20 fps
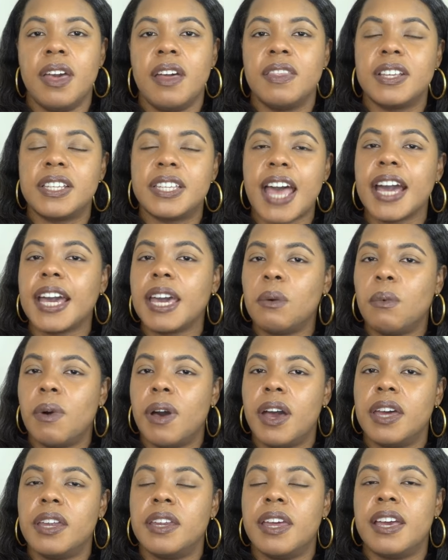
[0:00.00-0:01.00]
The second
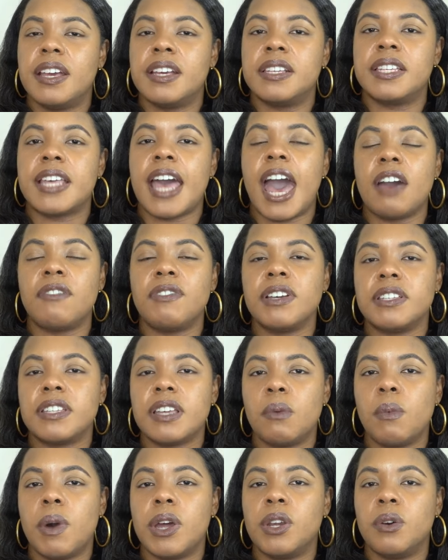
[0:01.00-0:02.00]
one is having
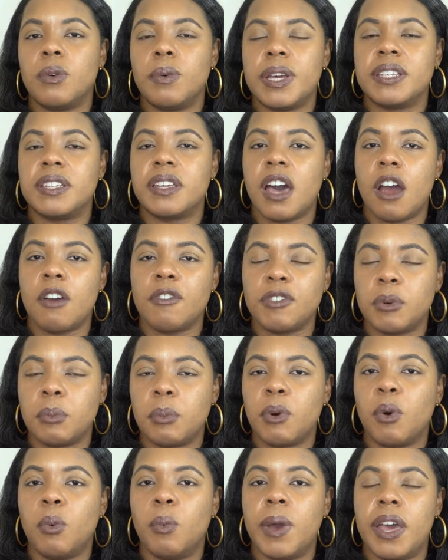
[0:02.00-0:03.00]
someone who is
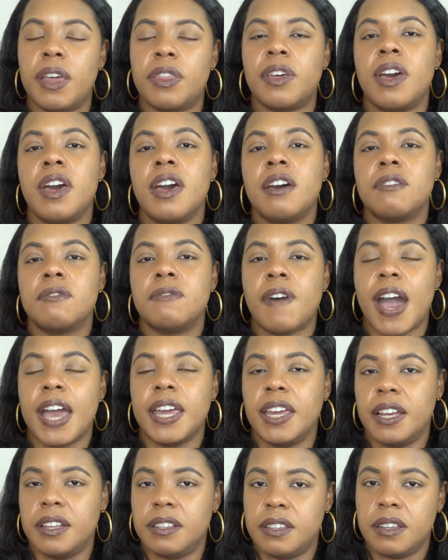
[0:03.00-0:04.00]
comfortable with
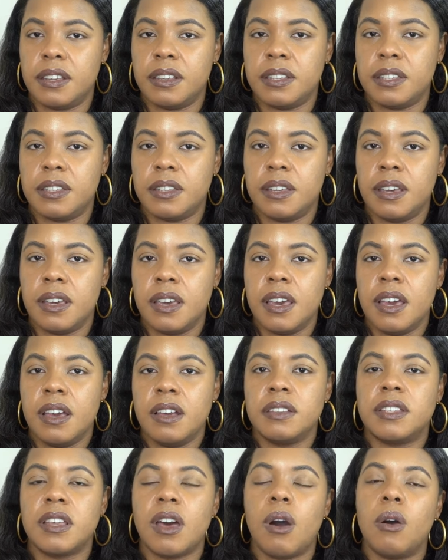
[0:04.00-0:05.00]
finances.
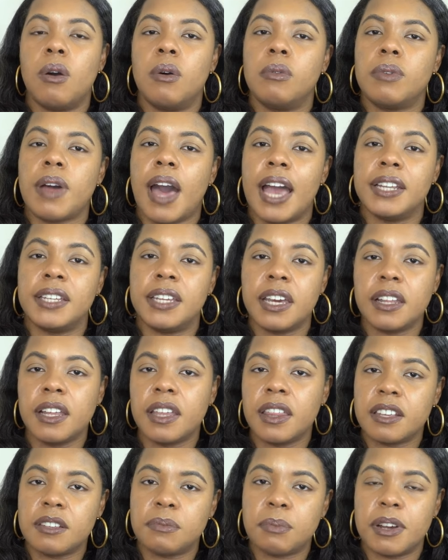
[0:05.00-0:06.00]
So
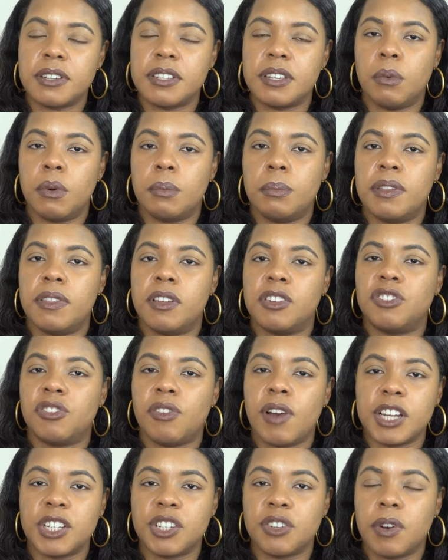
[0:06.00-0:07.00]
ideally this person would be the
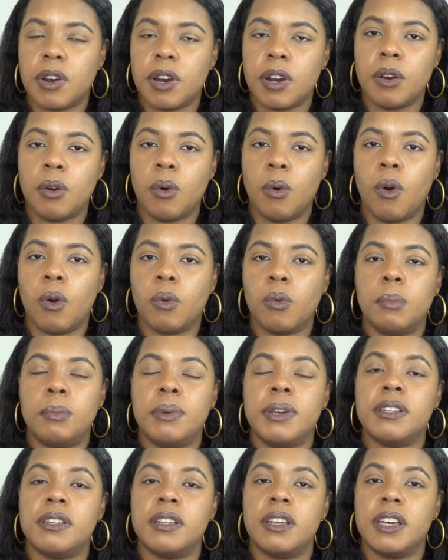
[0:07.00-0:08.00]
treasurer or would
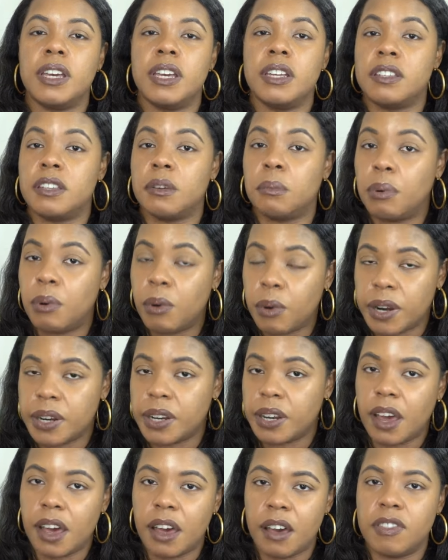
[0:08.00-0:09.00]
be in
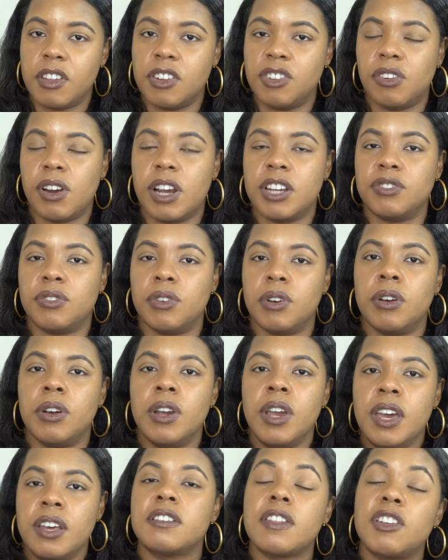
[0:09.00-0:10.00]
support of the treasurer.
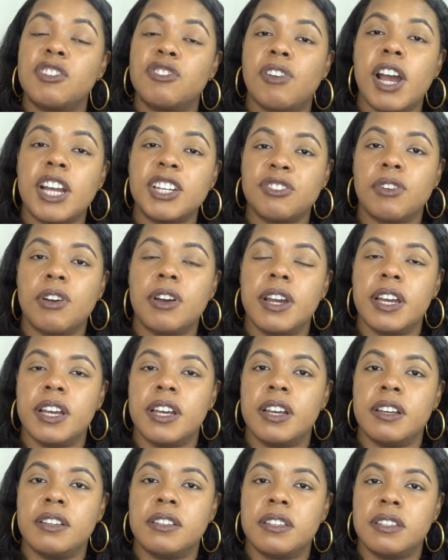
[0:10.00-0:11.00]
So the treasurer
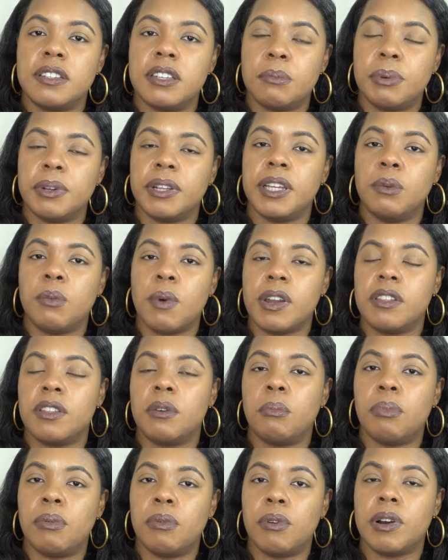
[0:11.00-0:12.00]
is typically one of
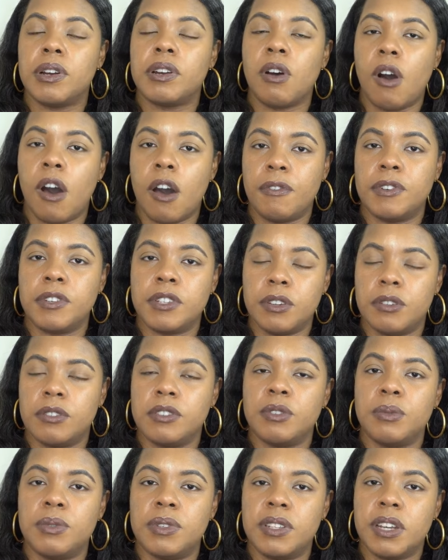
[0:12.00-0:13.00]
the board
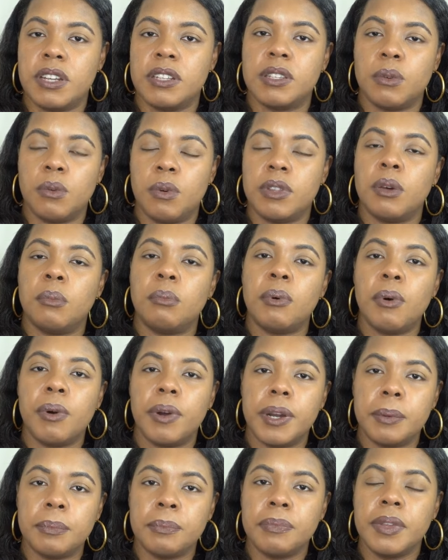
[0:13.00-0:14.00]
officers who sits on the
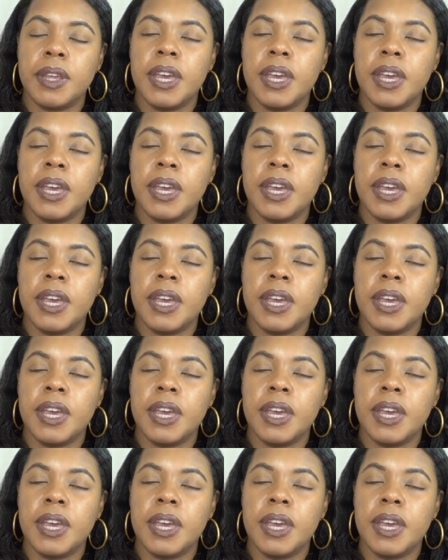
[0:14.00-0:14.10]
board.